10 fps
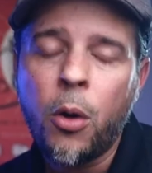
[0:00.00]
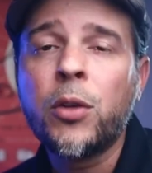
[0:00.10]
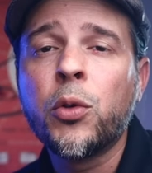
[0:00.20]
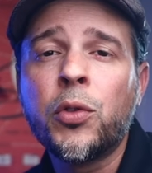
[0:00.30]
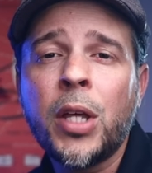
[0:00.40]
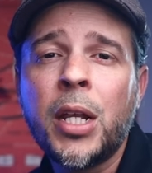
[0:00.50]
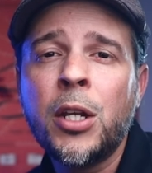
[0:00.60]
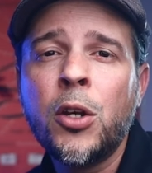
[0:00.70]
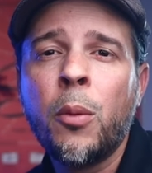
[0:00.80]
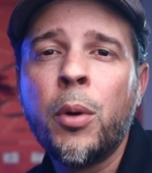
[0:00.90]
All right, so
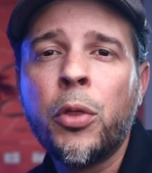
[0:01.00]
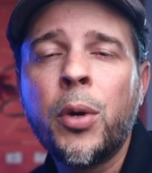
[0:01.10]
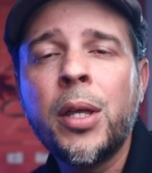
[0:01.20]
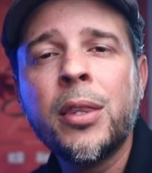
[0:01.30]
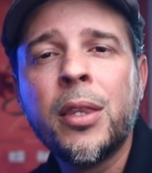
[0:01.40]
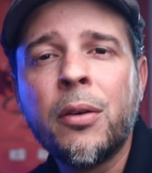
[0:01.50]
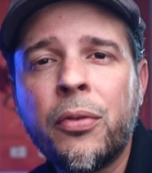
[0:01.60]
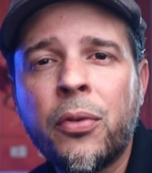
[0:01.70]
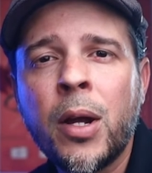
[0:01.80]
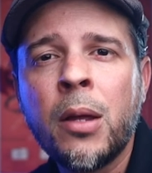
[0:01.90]
setting number three, the
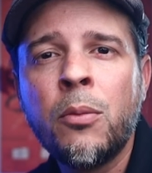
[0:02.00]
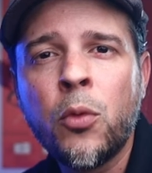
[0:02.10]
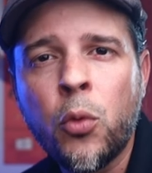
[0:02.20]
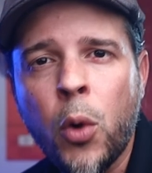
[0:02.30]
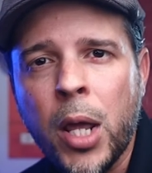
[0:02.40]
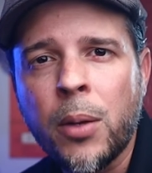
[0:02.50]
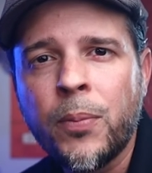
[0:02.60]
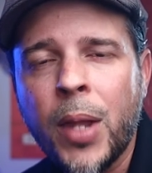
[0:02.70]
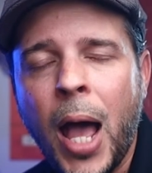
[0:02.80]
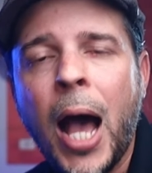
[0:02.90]
frame rate.
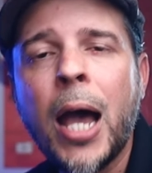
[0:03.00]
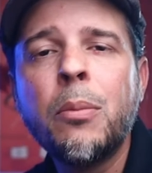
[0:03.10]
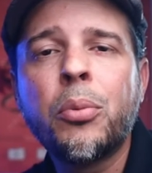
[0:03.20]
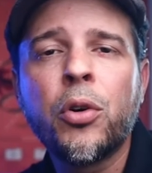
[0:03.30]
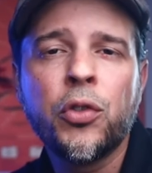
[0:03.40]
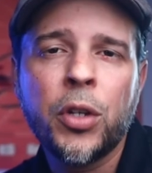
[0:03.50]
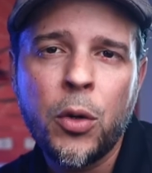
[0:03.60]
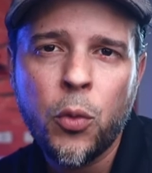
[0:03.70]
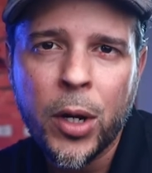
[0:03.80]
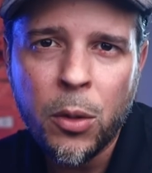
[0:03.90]
I
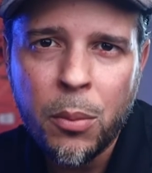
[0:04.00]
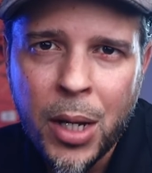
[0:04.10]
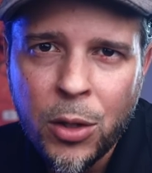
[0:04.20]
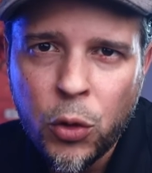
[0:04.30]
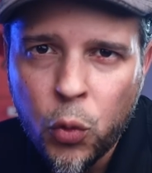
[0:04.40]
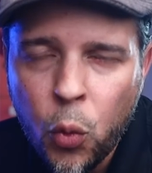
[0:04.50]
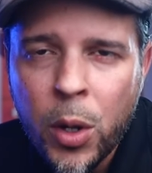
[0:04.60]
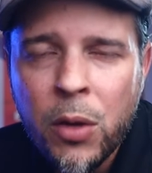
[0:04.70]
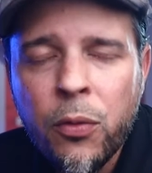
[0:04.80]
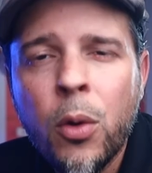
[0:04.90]
personally recommend
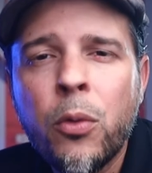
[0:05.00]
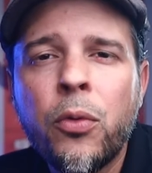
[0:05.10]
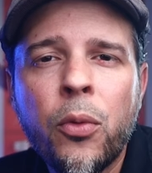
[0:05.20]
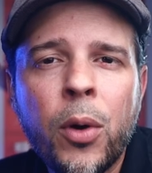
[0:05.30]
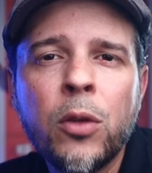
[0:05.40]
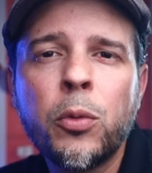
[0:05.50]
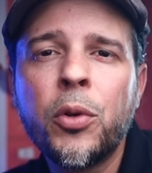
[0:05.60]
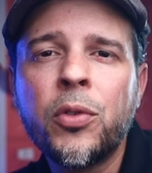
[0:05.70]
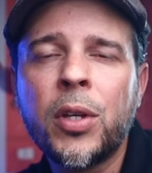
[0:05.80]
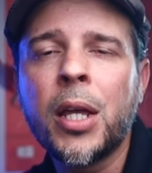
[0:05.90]
24 frames
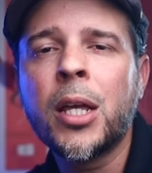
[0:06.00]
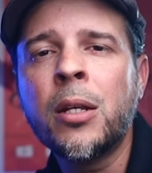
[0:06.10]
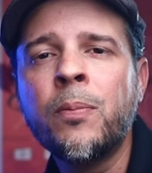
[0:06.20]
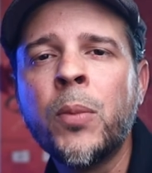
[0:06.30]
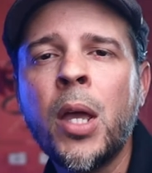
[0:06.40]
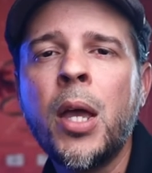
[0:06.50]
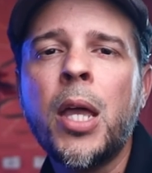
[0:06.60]
per second.